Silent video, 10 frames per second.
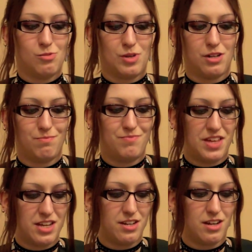well,
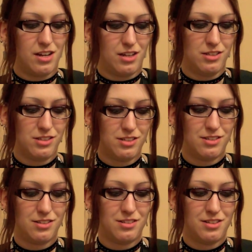then,
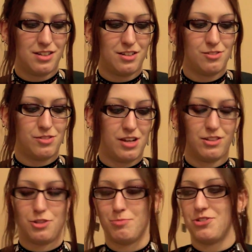now
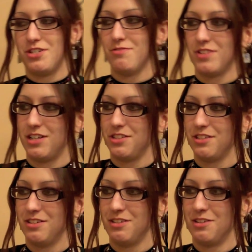I lost my train of thought.
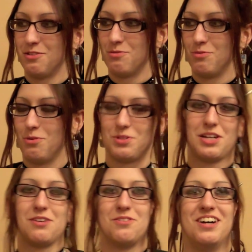What
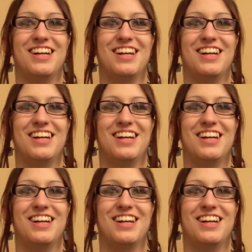was I?